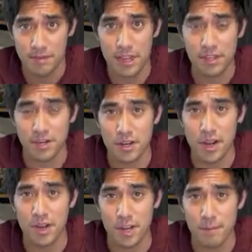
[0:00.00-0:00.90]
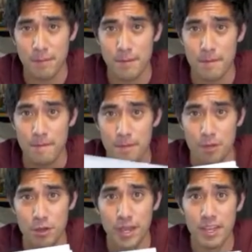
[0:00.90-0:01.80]
Now that you're caught up,
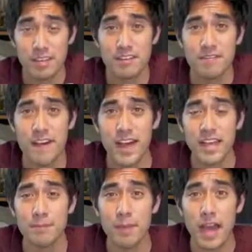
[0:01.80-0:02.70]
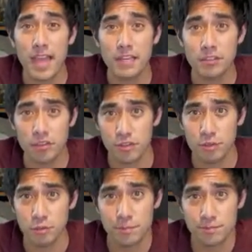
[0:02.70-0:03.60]
go ahead and divide by 2.